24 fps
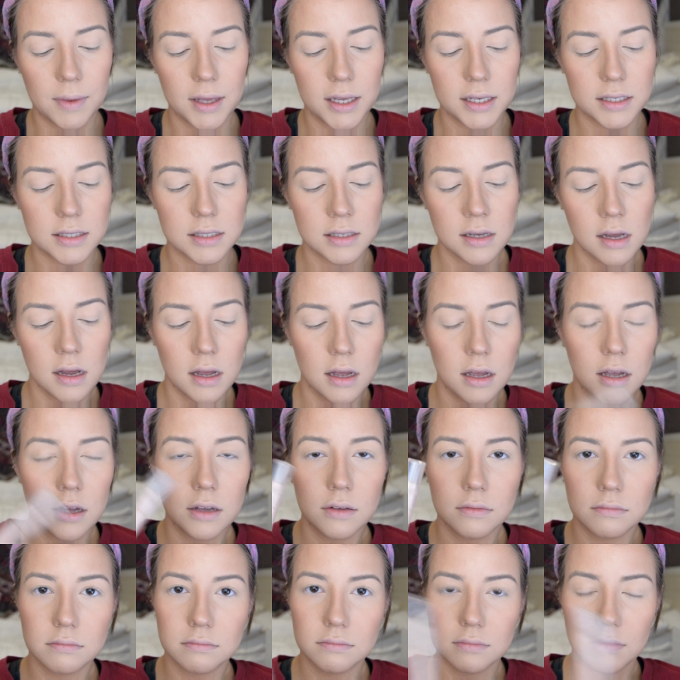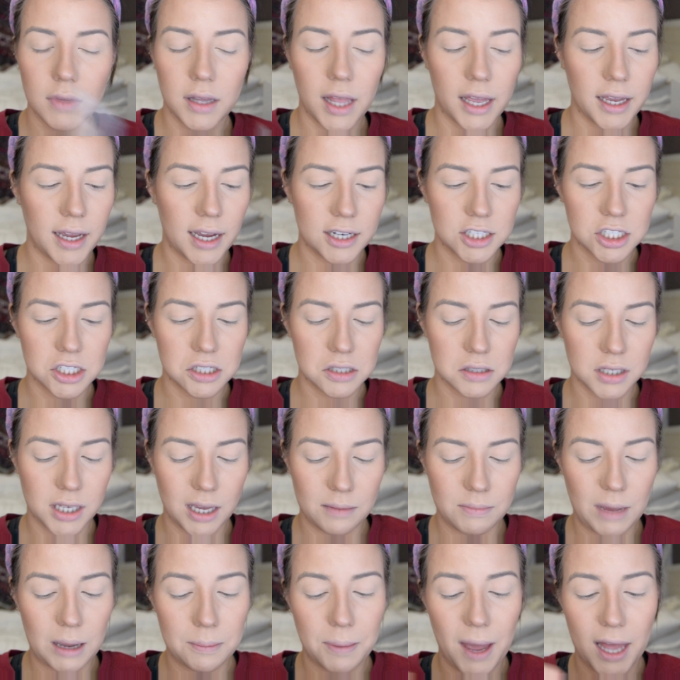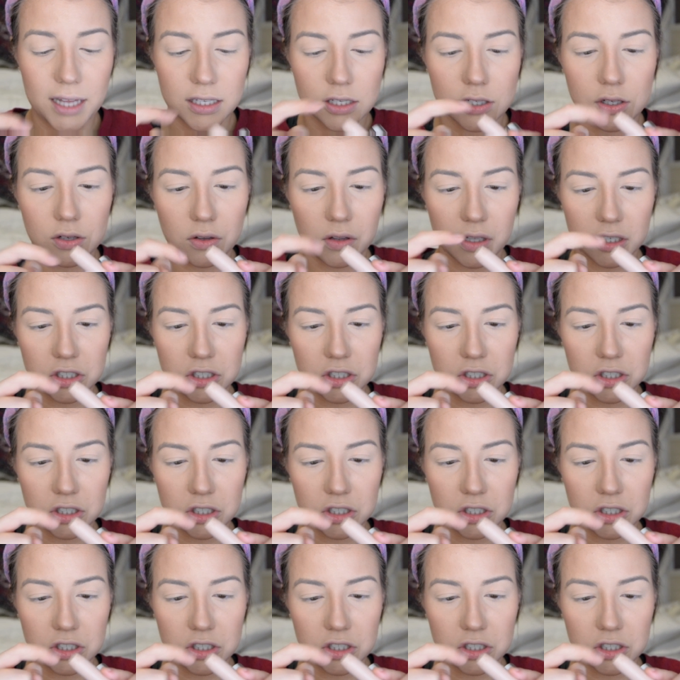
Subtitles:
It's like I just get my pencil